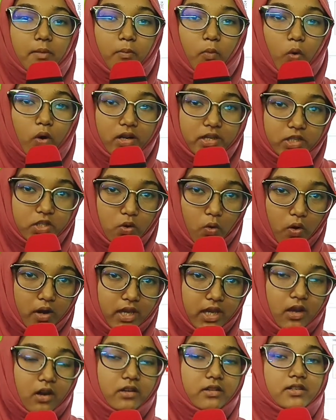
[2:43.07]
moral
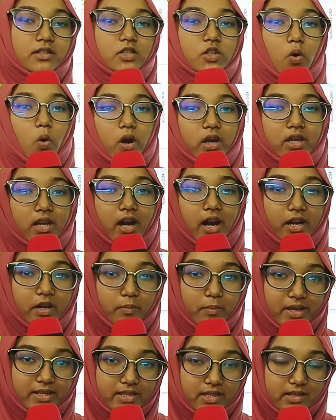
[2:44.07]
story or this shortcut
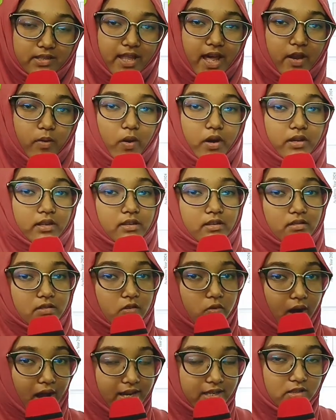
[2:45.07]
message that you are
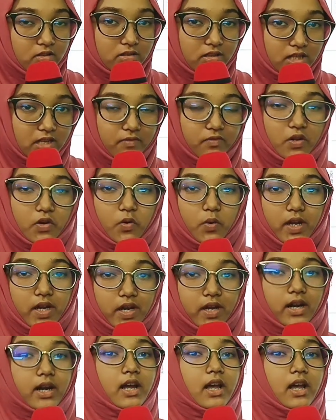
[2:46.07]
trying to give the reader.